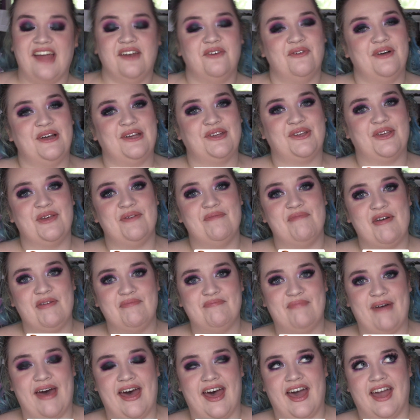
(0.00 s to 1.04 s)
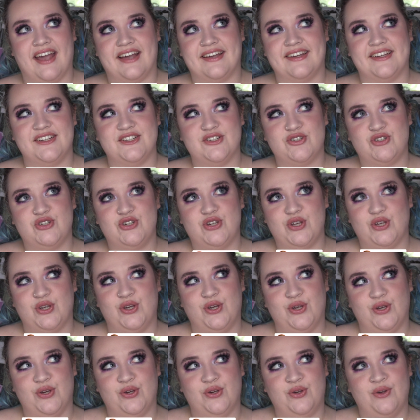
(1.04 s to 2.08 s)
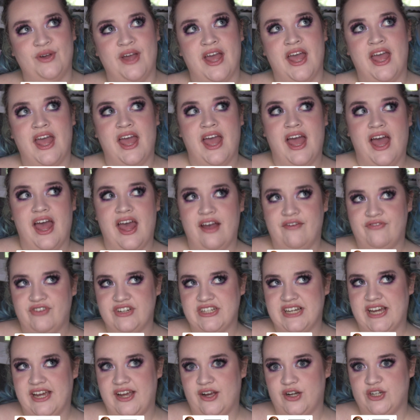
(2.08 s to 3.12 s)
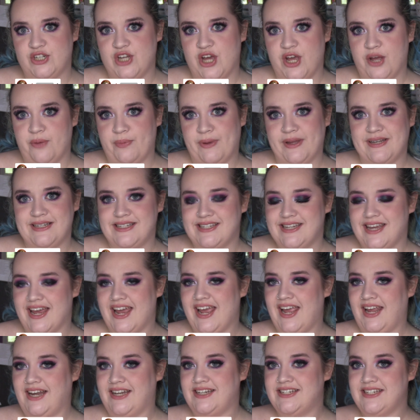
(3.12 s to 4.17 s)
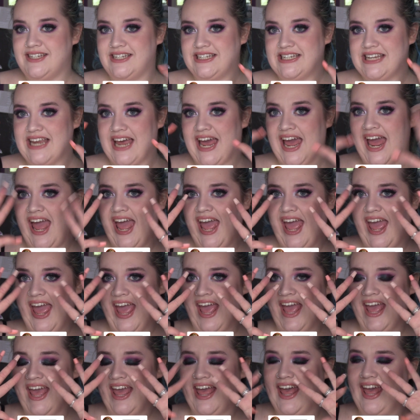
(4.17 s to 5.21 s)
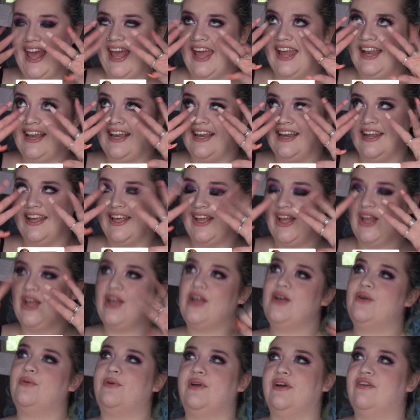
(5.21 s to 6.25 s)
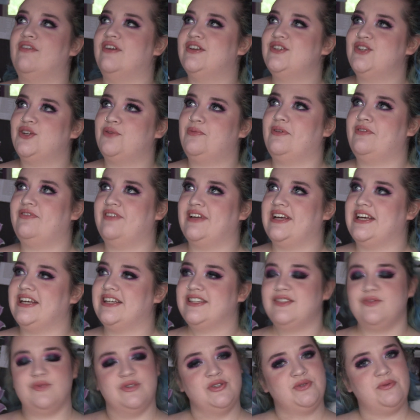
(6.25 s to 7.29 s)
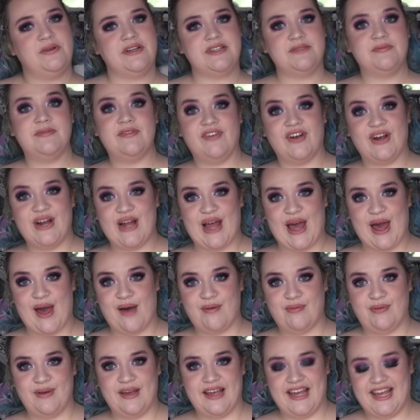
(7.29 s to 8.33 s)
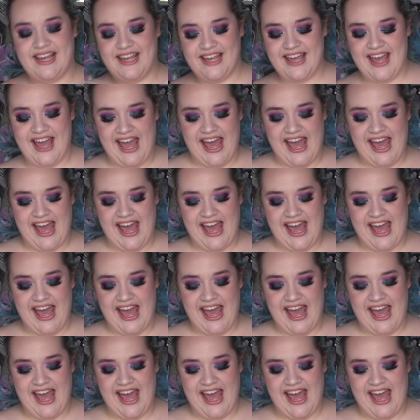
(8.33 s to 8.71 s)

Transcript: and welcome back to Everyday October Day 10. We are on double figures, which makes me very happy.